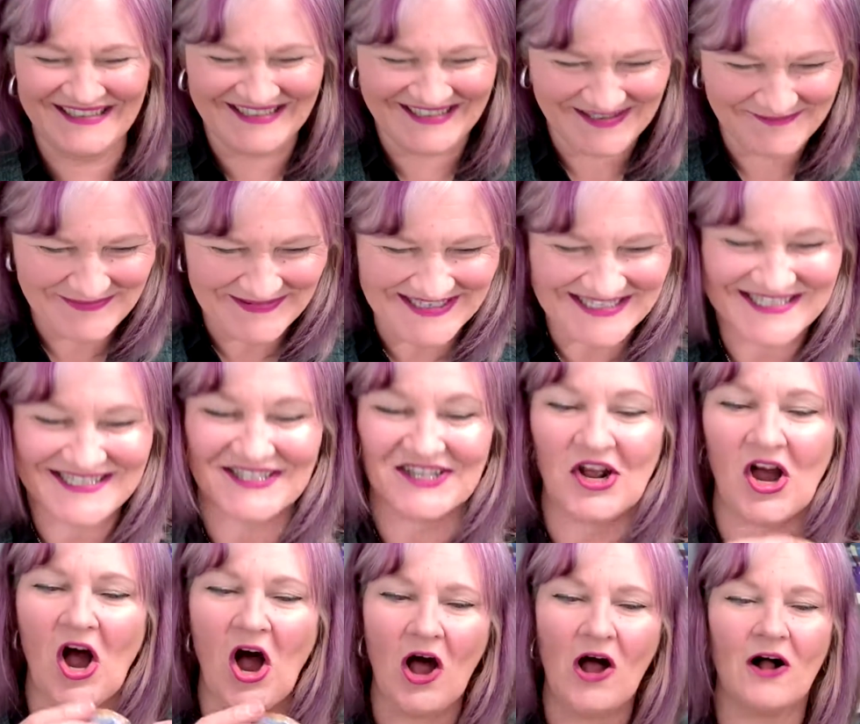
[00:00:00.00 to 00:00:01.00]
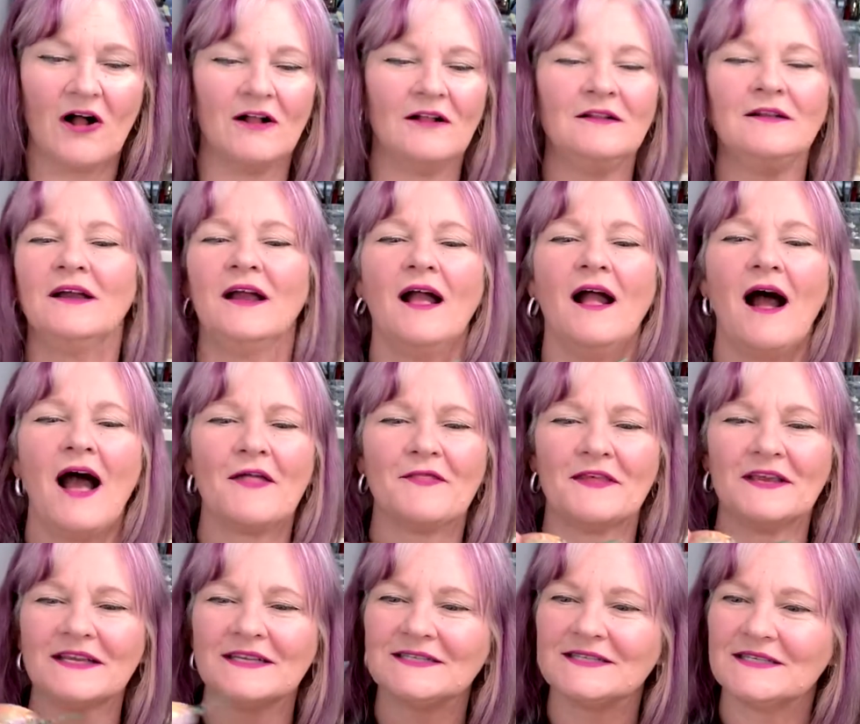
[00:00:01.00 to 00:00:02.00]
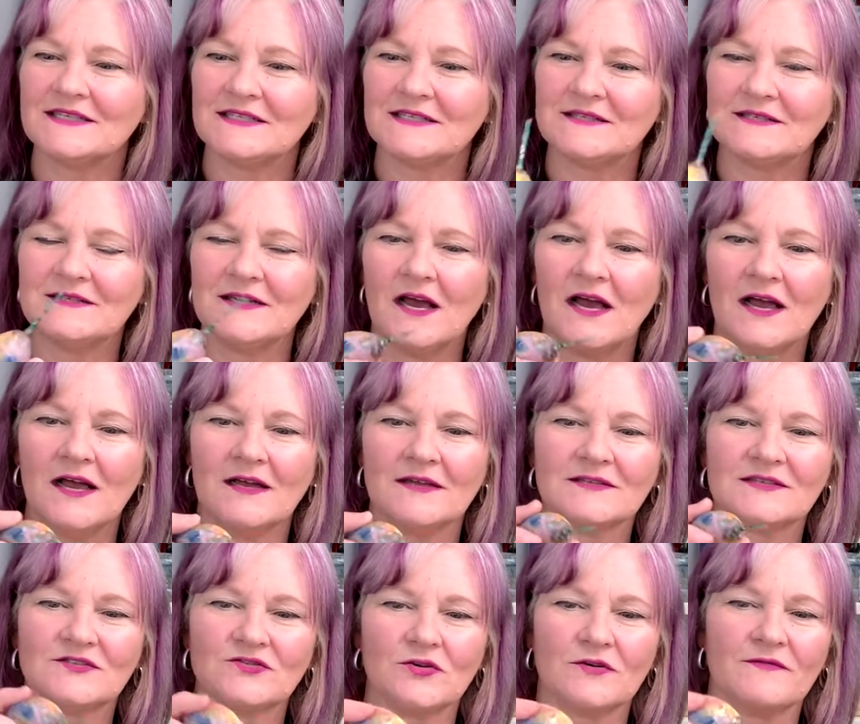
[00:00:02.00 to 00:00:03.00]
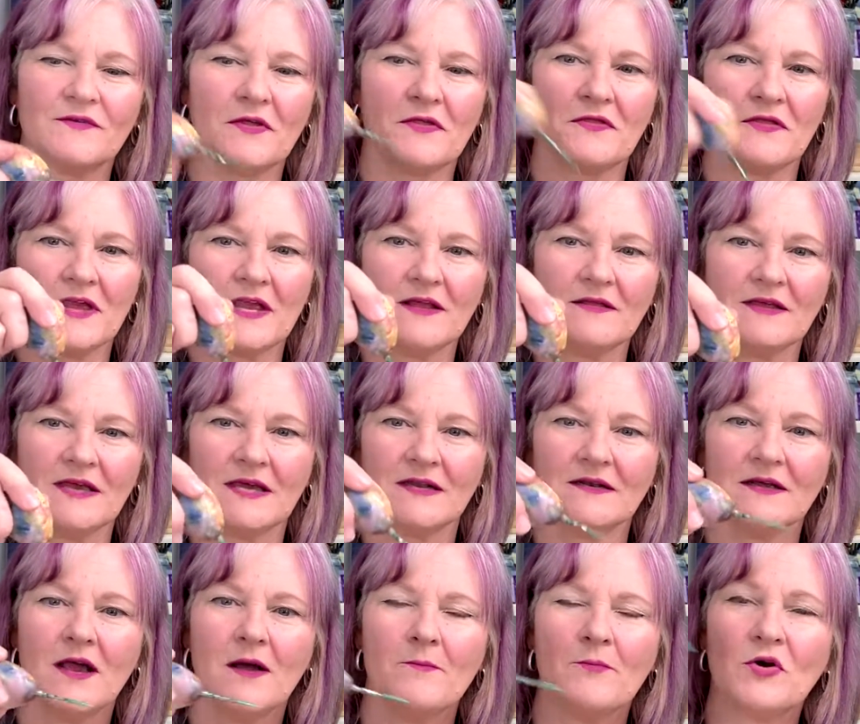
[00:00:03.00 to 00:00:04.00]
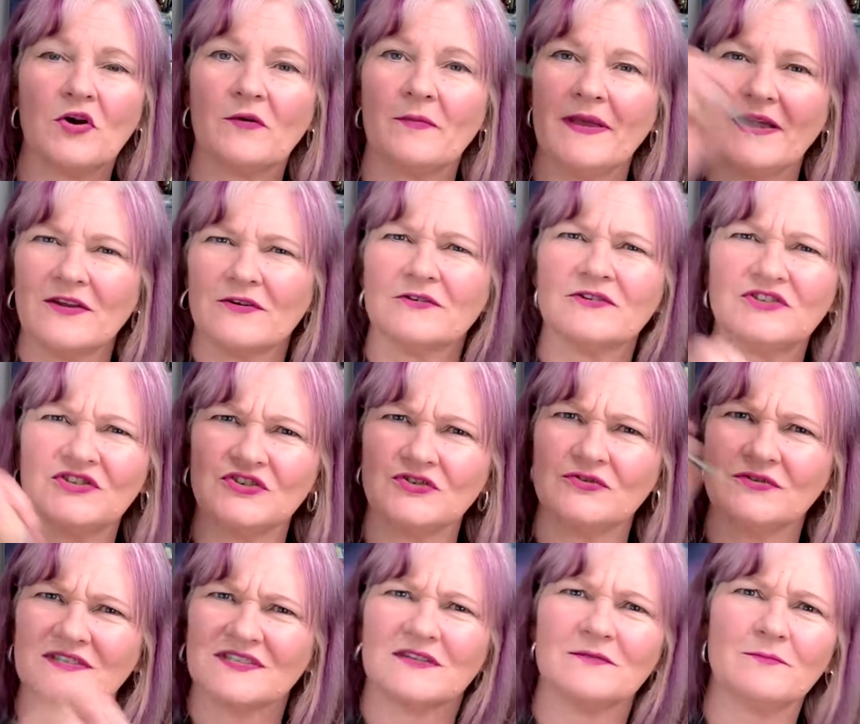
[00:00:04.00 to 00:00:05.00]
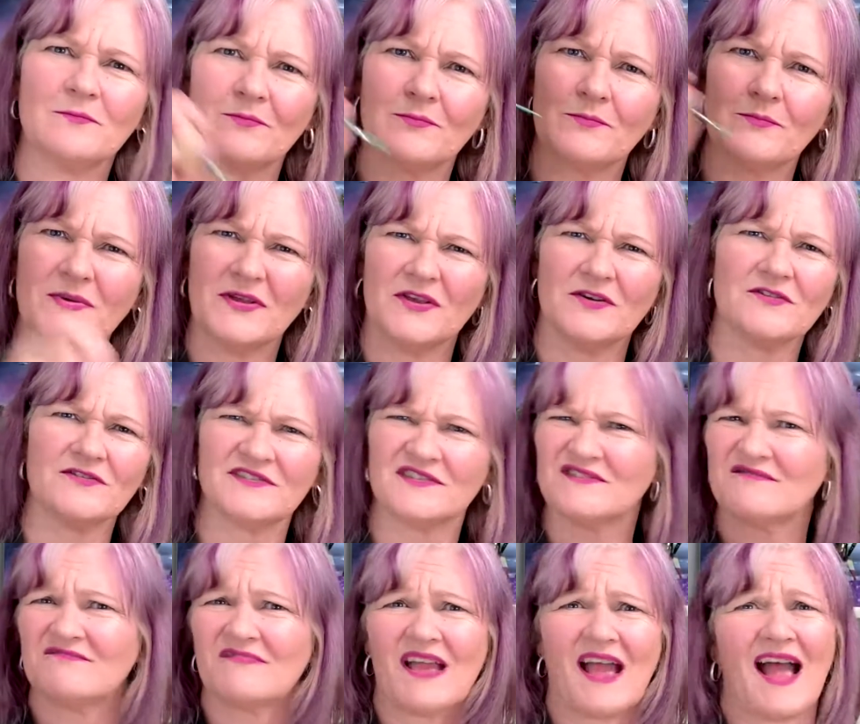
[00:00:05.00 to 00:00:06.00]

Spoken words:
but it's an awl. I think it's a sort of a thing that bookmakers use to pierce.